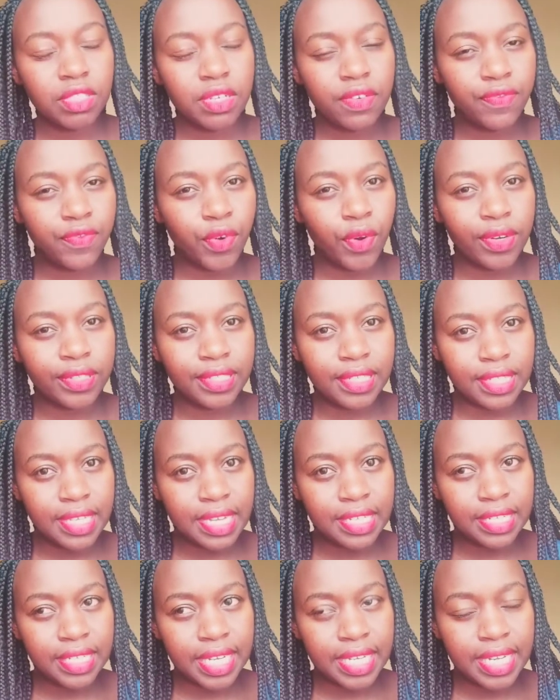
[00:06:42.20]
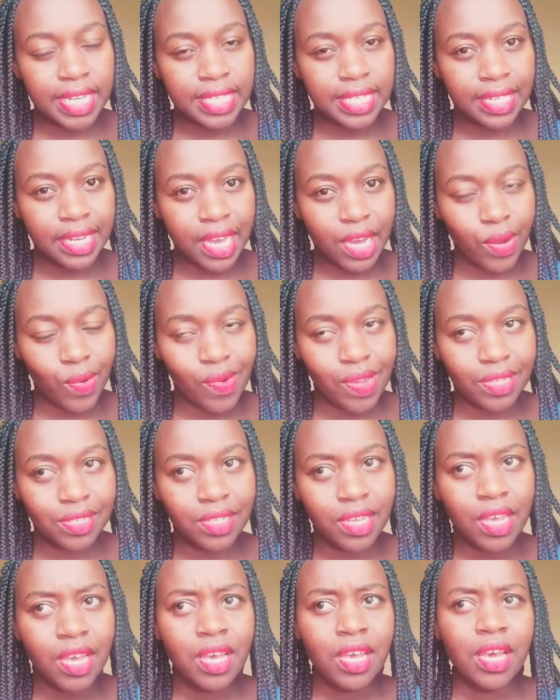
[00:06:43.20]
for the Chinese language.
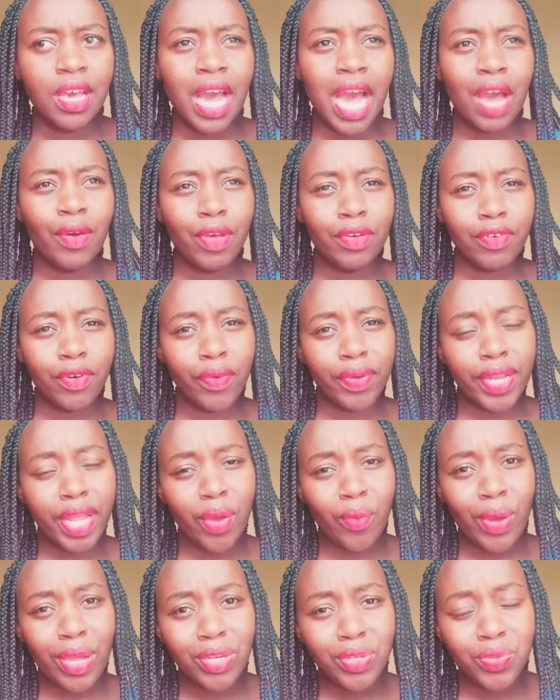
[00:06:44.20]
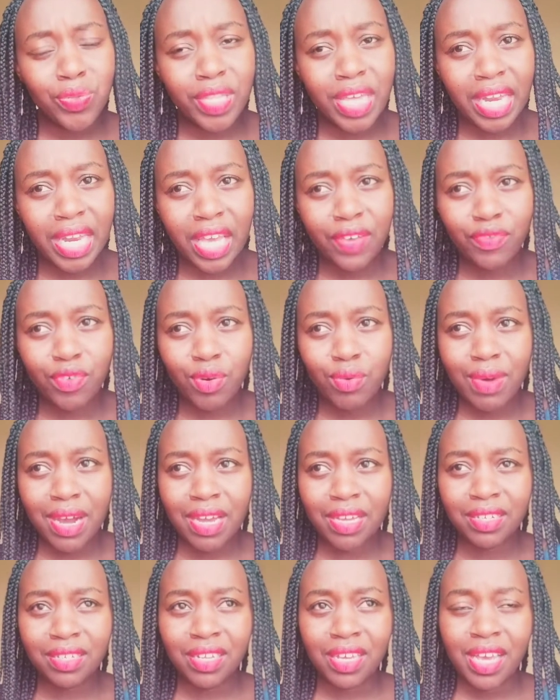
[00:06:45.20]
However, when I went to the level
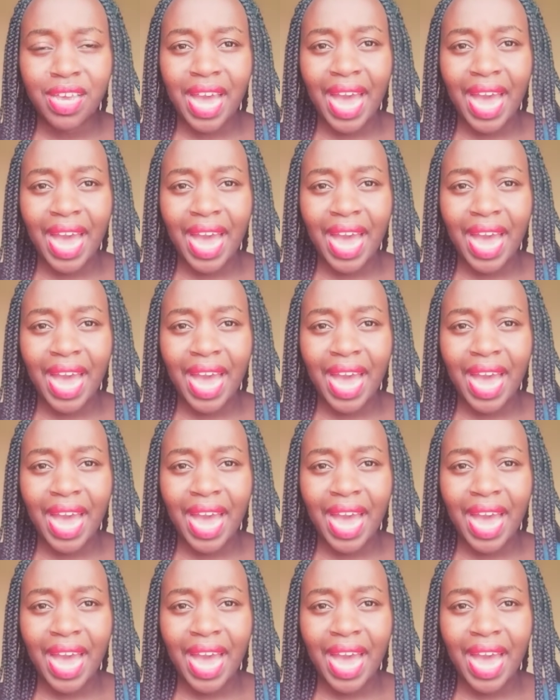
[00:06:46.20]
one,